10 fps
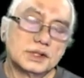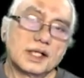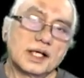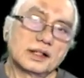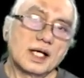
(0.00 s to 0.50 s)

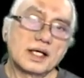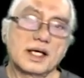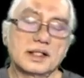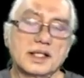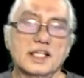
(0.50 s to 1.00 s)
that I
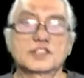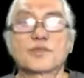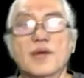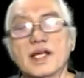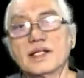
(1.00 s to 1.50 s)
had
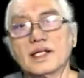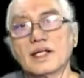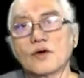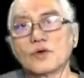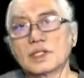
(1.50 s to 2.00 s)
explained
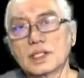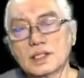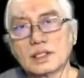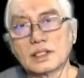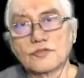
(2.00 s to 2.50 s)
in
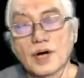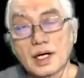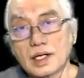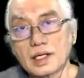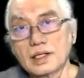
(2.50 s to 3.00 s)
our
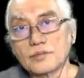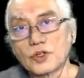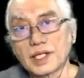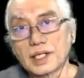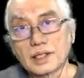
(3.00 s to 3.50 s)
Friday
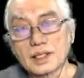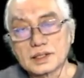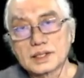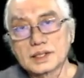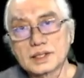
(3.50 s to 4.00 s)
morning
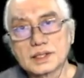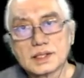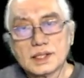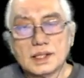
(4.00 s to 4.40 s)
class.